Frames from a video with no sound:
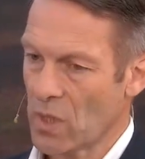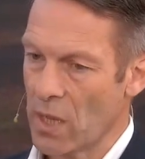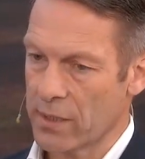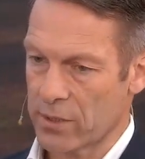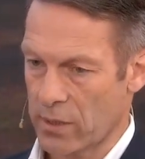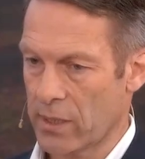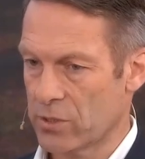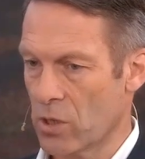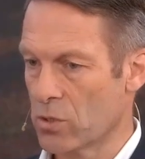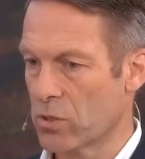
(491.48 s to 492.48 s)
And
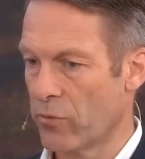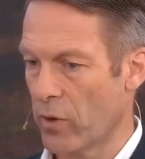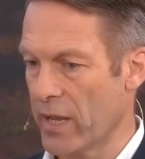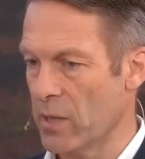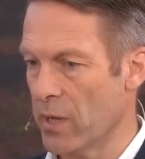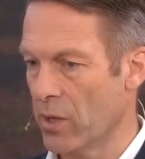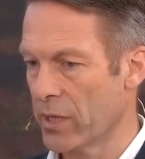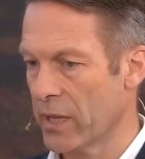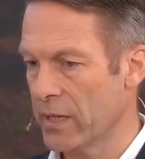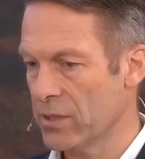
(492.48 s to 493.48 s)
that's also for AML the
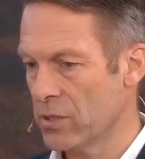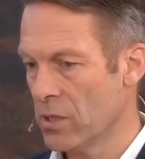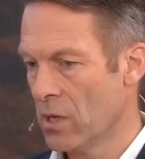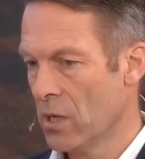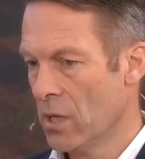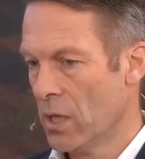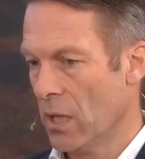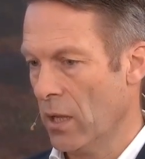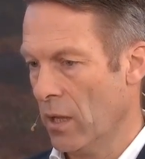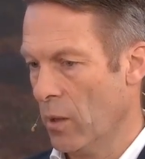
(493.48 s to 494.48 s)
case.
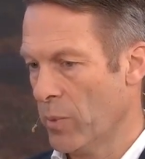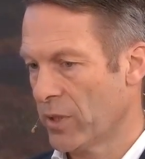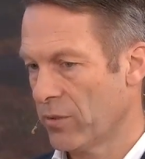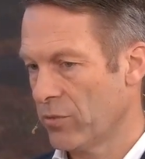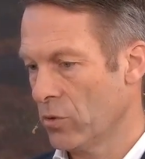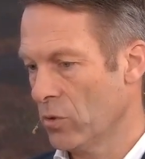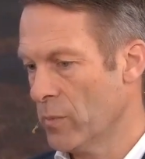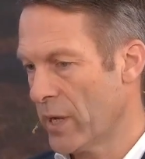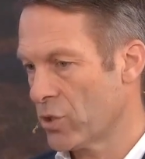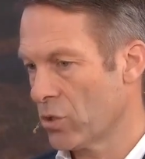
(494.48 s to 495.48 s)
But to
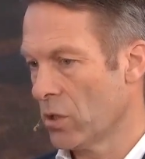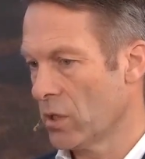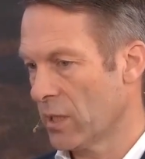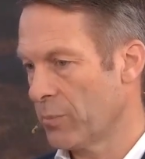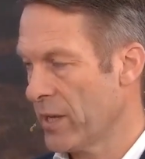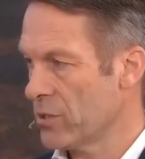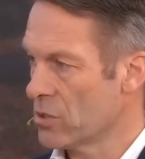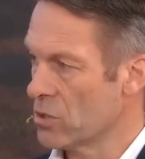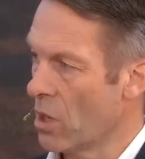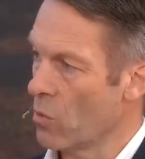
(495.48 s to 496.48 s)
make sure that
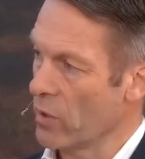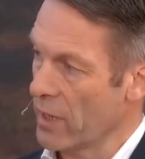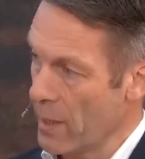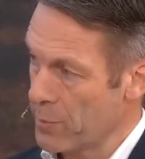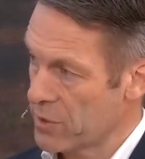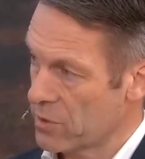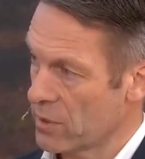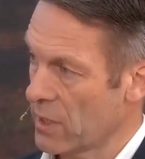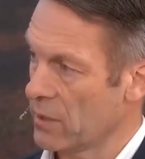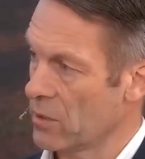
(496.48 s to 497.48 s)
patients don't relapse, so
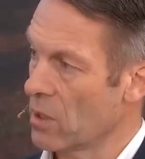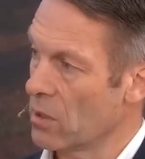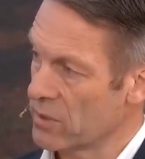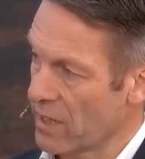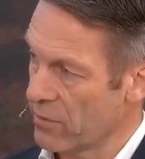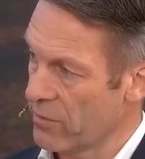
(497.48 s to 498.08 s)
that they don't have a